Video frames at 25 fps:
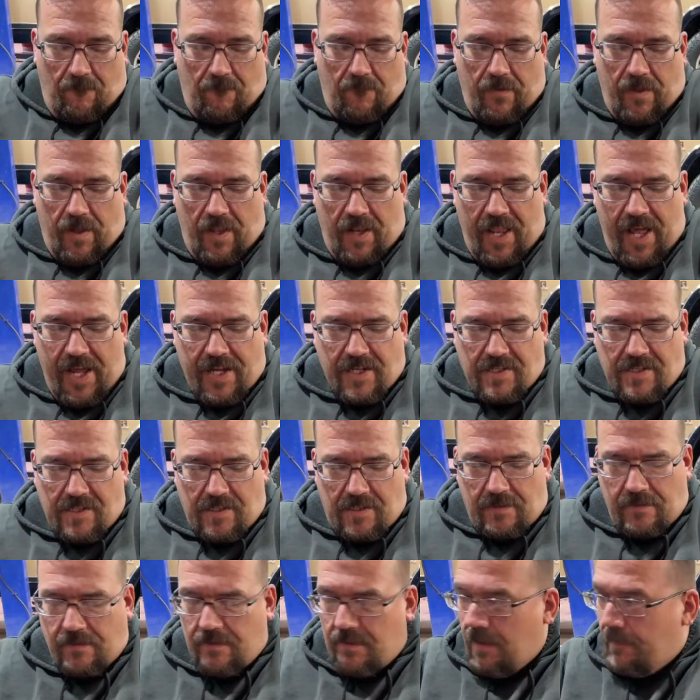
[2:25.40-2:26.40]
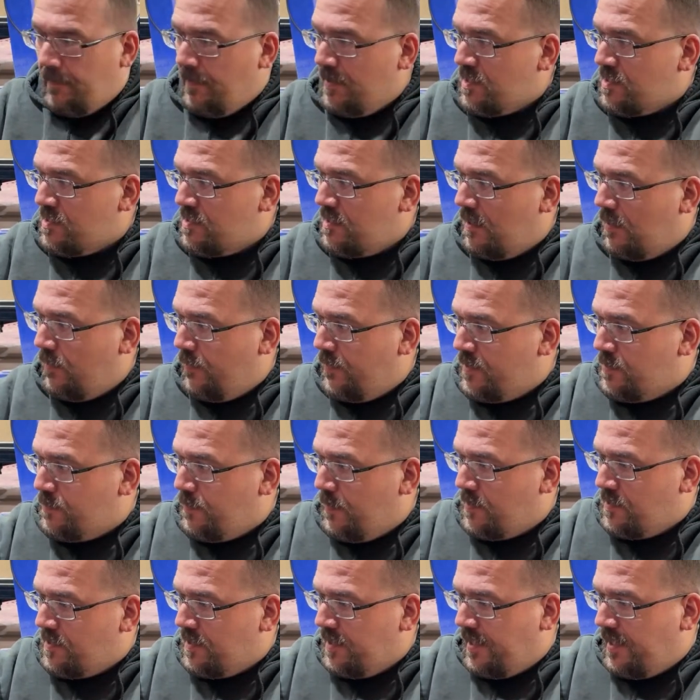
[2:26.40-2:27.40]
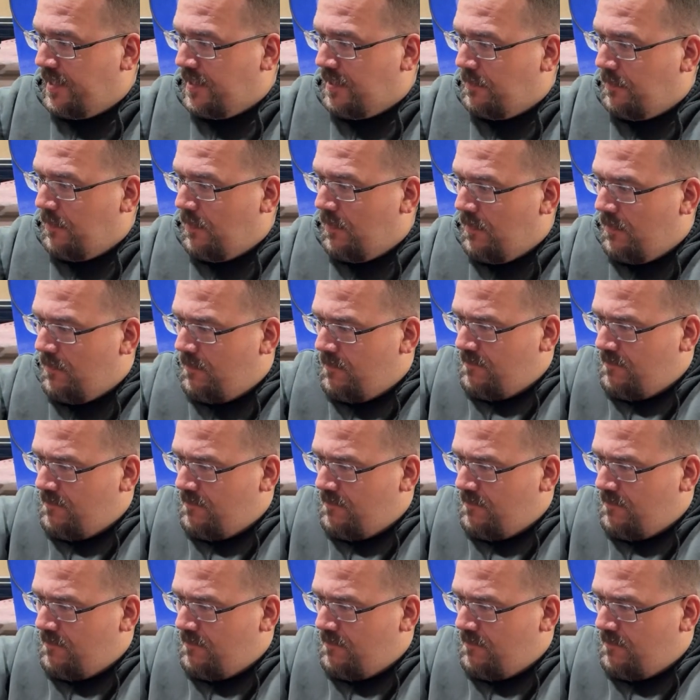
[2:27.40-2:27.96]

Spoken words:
Alexa, how much snow are we supposed to get tomorrow?